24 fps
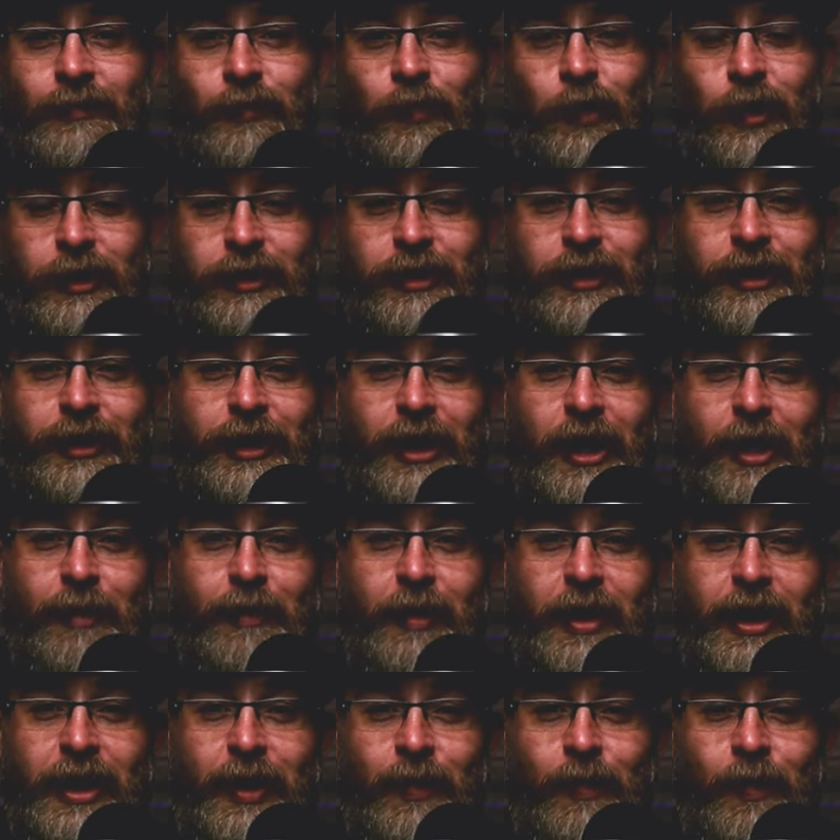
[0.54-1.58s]
What's good,
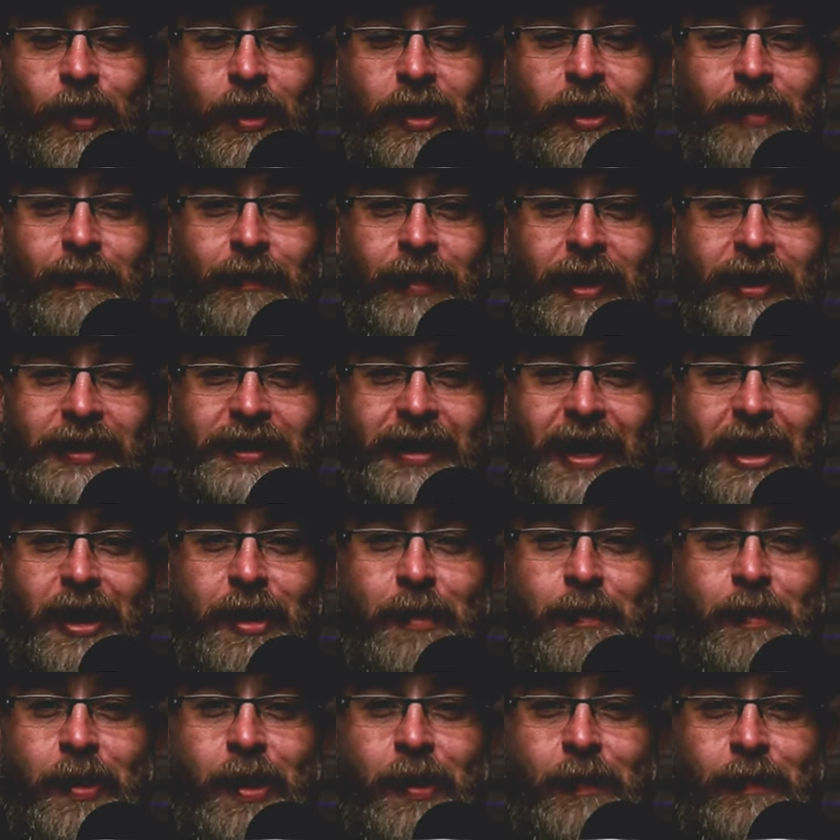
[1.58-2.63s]
everybody, and welcome back to How
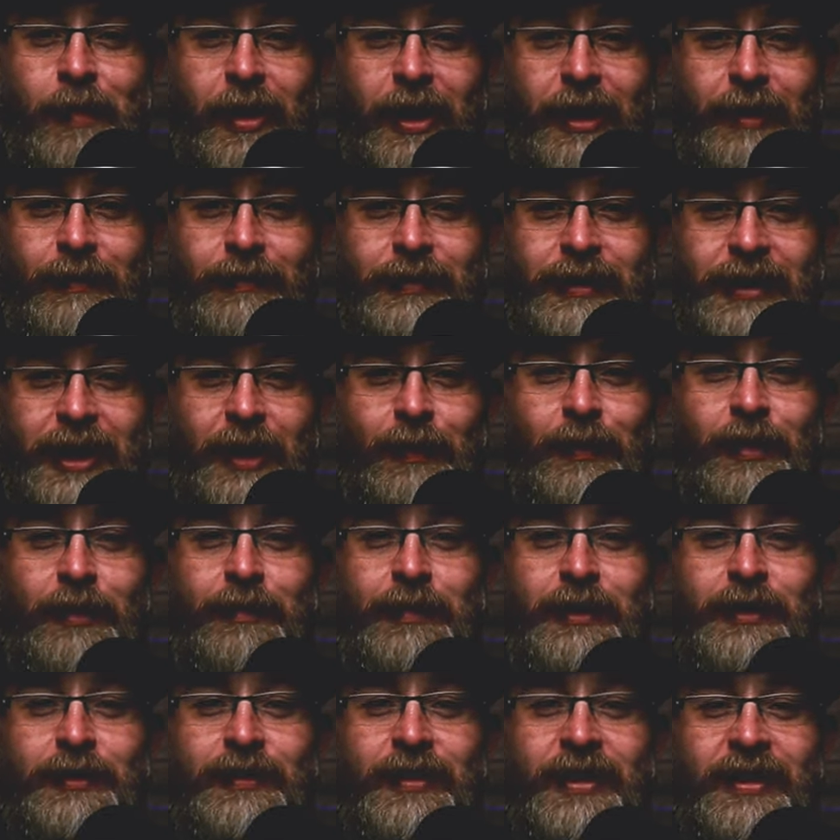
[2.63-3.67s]
Beer Bam. Today we can
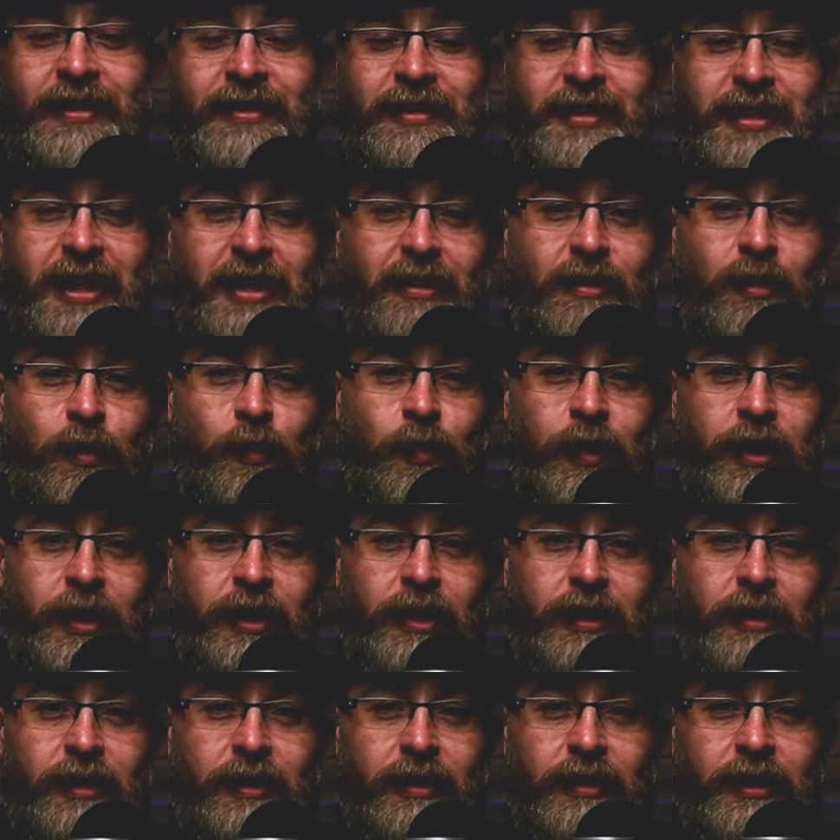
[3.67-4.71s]
be drinking Sacred
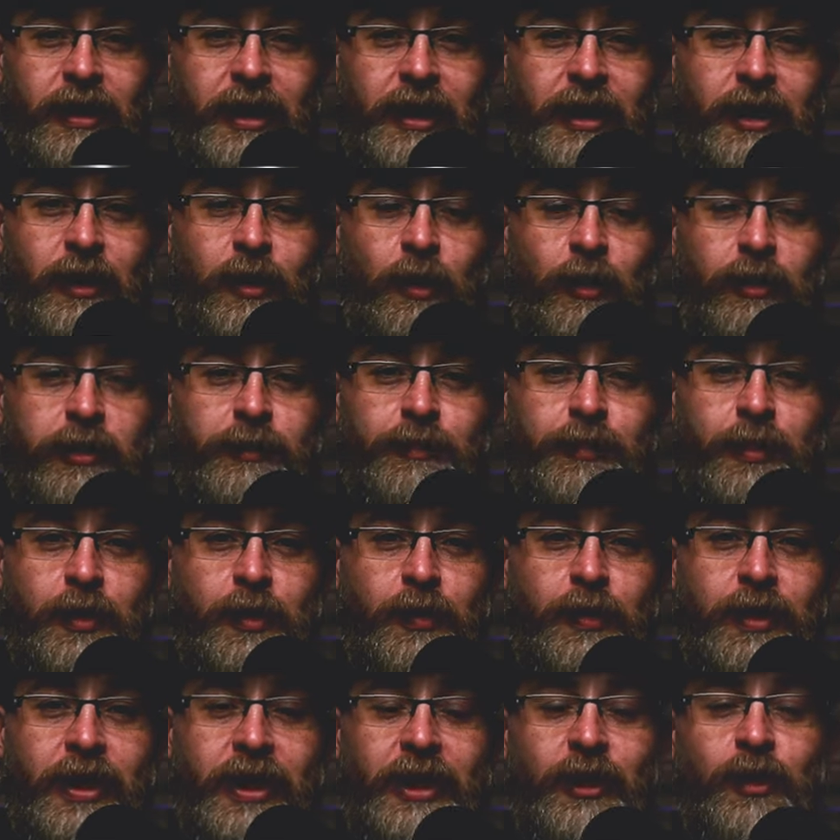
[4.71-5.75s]
Wheel, a Ghost
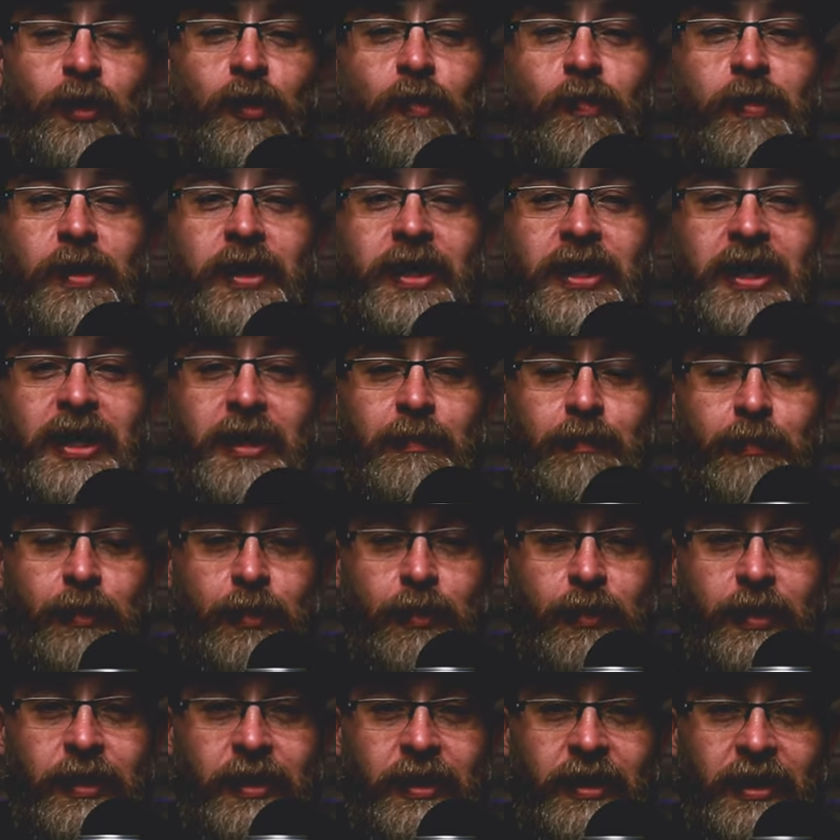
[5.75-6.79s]
Brewing and Uber Geek
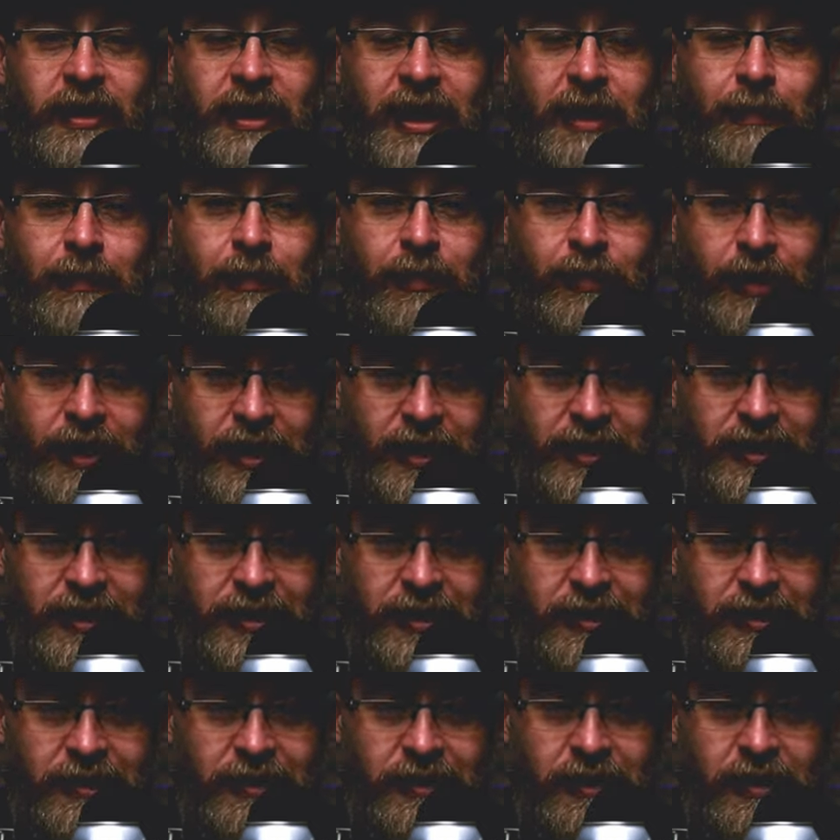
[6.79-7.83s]
Brewing
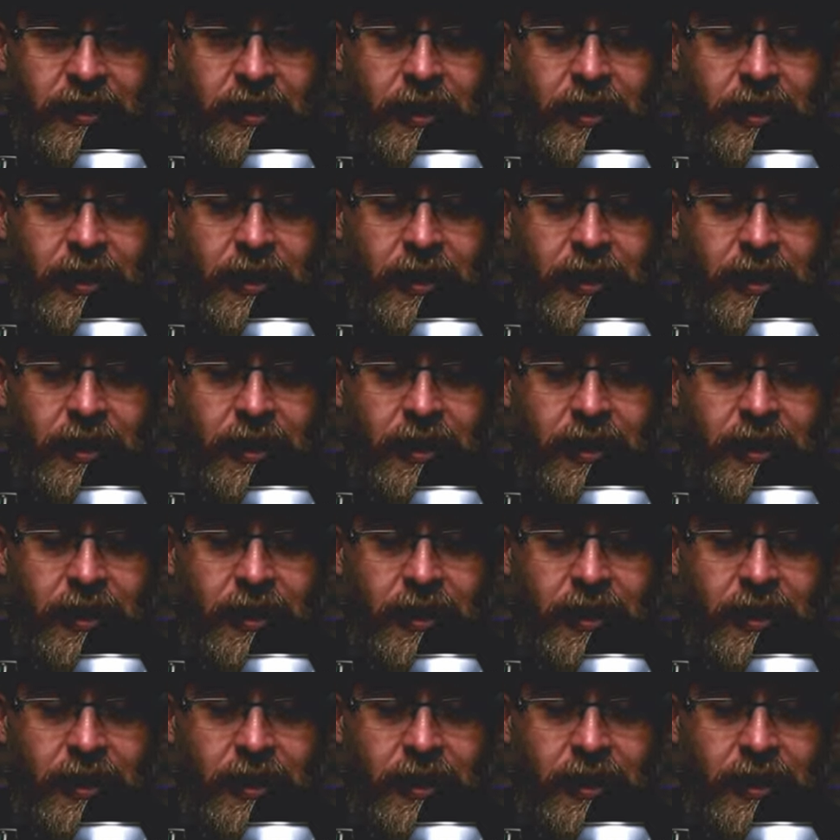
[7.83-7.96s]
collaboration.